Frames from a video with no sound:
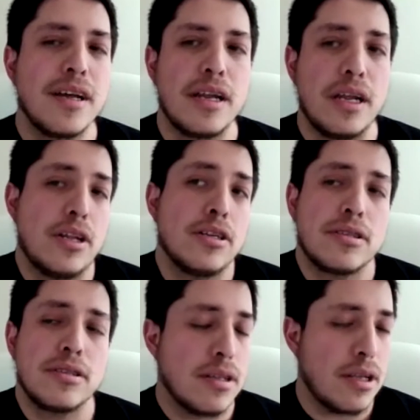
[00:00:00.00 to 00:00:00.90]
and
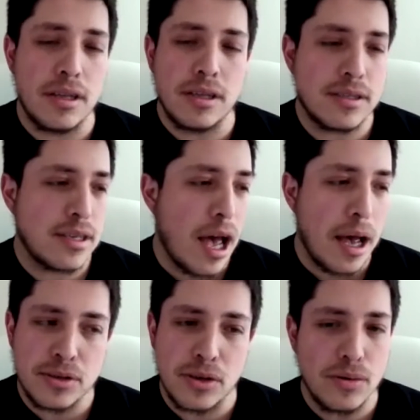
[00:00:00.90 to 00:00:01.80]
it's
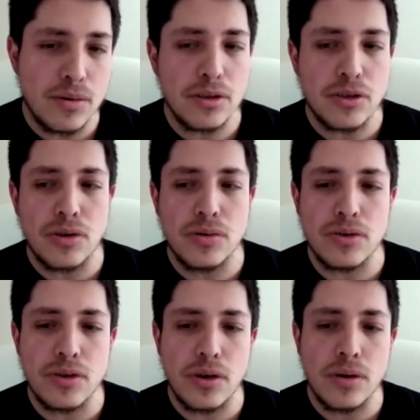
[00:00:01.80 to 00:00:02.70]
absolutely true.
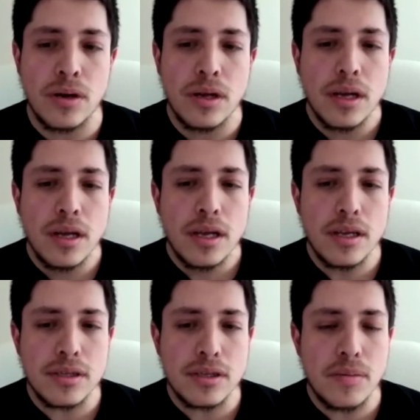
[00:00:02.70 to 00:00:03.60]
So
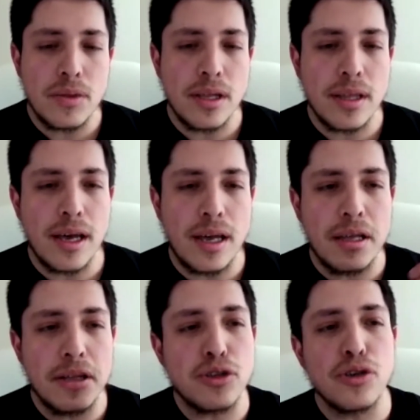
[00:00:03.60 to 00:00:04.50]
it's something that,
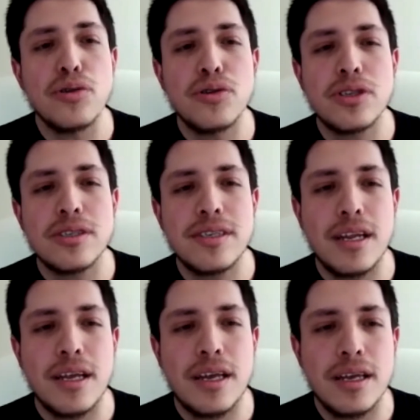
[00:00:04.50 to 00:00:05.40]
until you just said
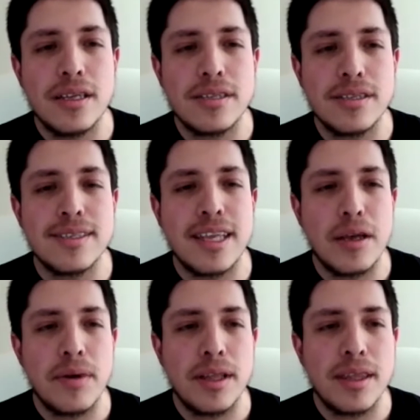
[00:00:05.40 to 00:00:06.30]
it, it's a
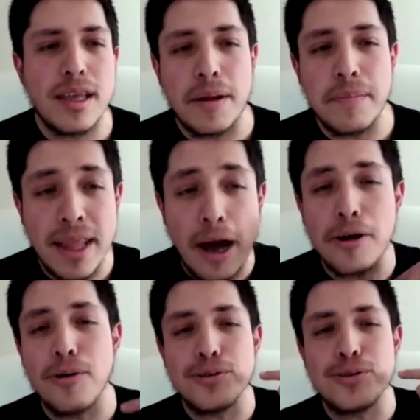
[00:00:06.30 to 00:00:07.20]
statement that I'm now
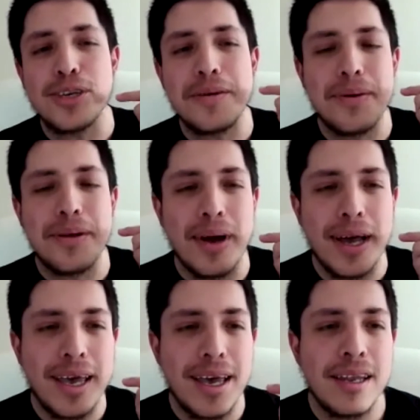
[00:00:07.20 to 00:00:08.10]
going to keep in
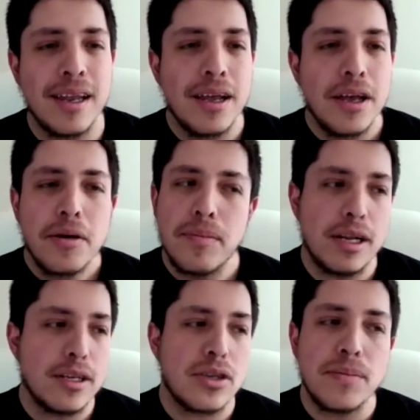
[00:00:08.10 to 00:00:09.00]
my head, but
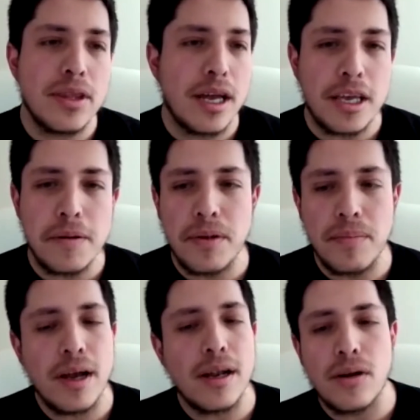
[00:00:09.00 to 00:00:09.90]
it's something I keep in
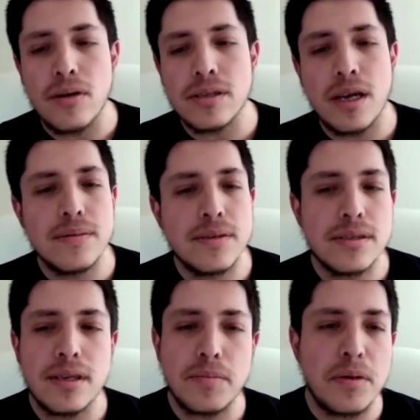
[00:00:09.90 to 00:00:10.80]
mind at all times.
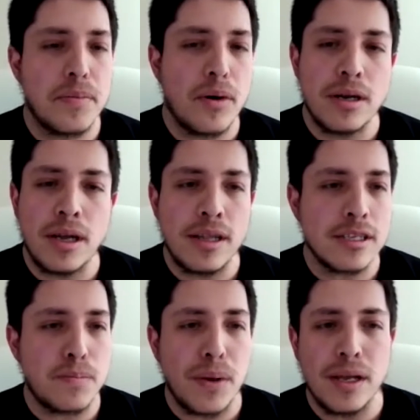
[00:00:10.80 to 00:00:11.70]
It's like, people aren't an
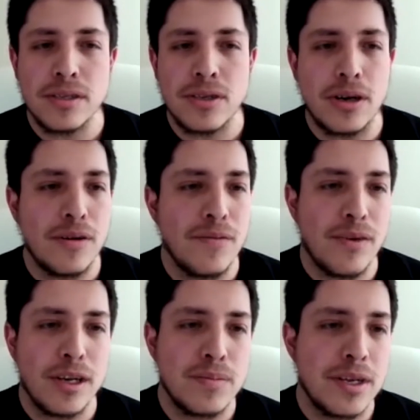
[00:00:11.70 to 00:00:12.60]
expense, they're an
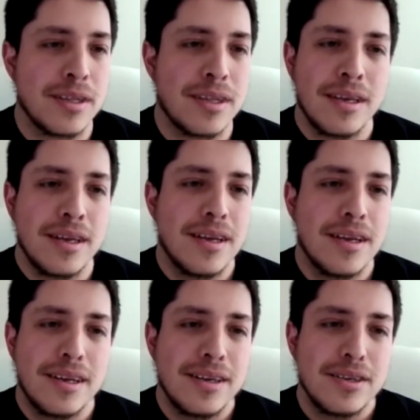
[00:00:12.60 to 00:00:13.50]
investment.
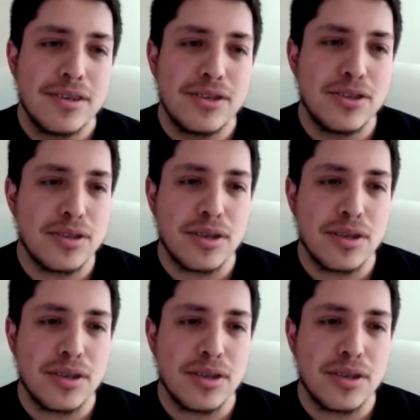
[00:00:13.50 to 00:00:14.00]
Just